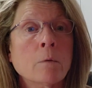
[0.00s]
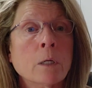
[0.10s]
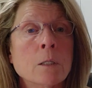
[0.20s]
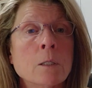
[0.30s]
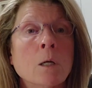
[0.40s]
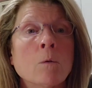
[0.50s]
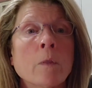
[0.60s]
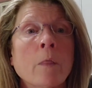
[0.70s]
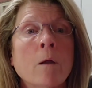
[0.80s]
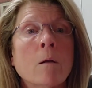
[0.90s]
ready to go
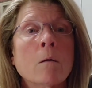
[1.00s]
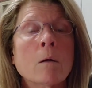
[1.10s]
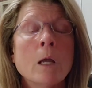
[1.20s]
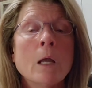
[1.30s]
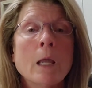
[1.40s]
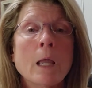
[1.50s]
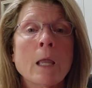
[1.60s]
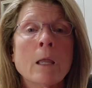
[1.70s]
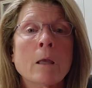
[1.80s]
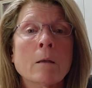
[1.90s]
in there
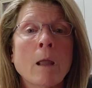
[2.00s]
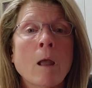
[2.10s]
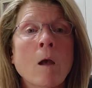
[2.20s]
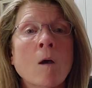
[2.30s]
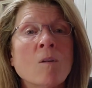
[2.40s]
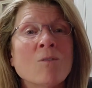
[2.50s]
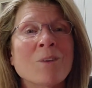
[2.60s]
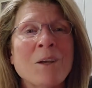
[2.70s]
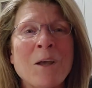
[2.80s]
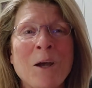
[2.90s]
and have
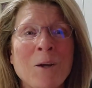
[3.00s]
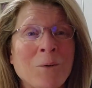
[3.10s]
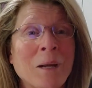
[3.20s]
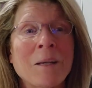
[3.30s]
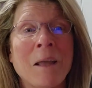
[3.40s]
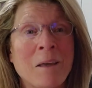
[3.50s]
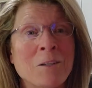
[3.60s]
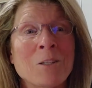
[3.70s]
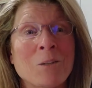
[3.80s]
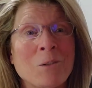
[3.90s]
a great
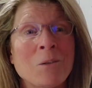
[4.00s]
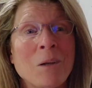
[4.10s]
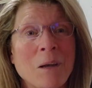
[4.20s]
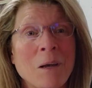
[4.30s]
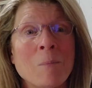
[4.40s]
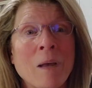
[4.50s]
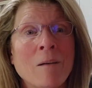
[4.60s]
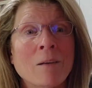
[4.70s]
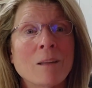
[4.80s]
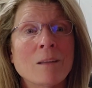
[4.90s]
attitude
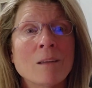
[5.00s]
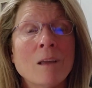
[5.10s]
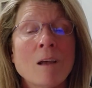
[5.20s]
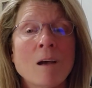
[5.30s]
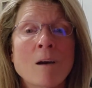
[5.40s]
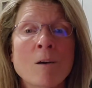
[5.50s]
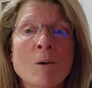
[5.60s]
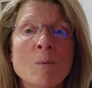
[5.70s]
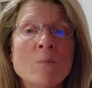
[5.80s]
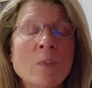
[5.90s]
about it.
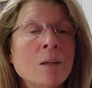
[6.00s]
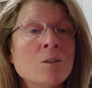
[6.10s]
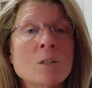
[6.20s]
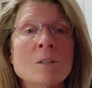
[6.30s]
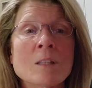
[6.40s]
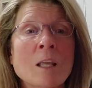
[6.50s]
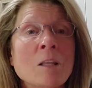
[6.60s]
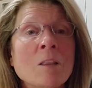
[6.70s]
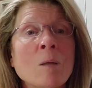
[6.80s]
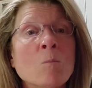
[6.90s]
Um, they just
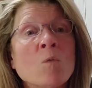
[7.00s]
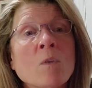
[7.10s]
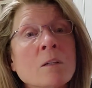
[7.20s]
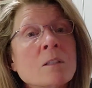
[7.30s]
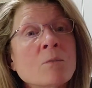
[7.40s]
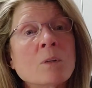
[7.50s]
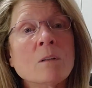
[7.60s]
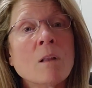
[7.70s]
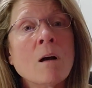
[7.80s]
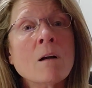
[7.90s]
they they move on a different
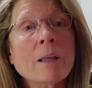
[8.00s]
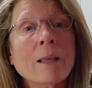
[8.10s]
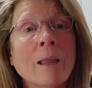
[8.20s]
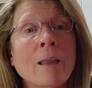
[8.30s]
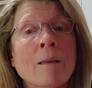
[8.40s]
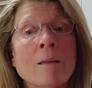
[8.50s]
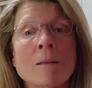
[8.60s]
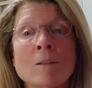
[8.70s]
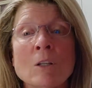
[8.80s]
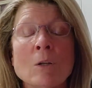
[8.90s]
clock
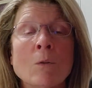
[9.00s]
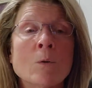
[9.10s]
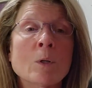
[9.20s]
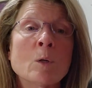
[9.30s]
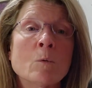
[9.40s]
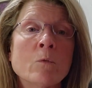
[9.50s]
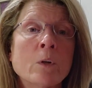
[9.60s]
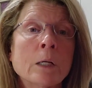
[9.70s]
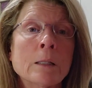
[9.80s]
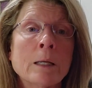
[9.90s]
and you know they're in a
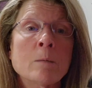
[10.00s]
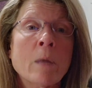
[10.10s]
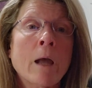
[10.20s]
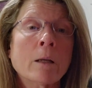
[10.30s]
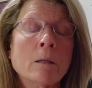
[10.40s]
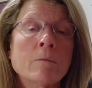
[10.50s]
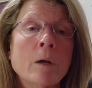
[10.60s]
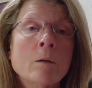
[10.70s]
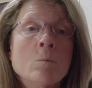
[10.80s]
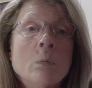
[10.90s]
very laid back
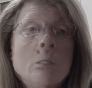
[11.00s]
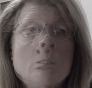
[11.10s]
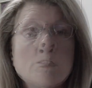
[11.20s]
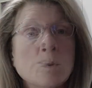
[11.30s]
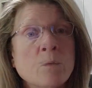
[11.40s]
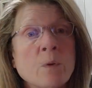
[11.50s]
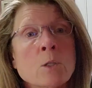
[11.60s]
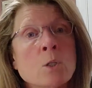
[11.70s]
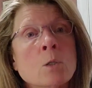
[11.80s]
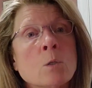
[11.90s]
environment they're
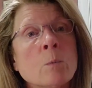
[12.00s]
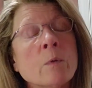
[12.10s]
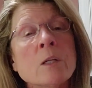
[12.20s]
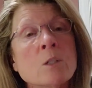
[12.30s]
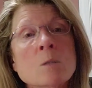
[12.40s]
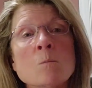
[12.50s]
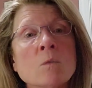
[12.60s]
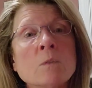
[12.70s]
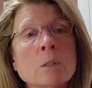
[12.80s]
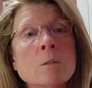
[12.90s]
professional but they just
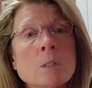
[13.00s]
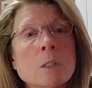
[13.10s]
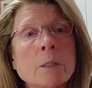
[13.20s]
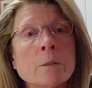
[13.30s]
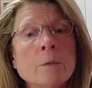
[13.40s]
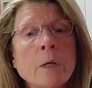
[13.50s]
move a little slow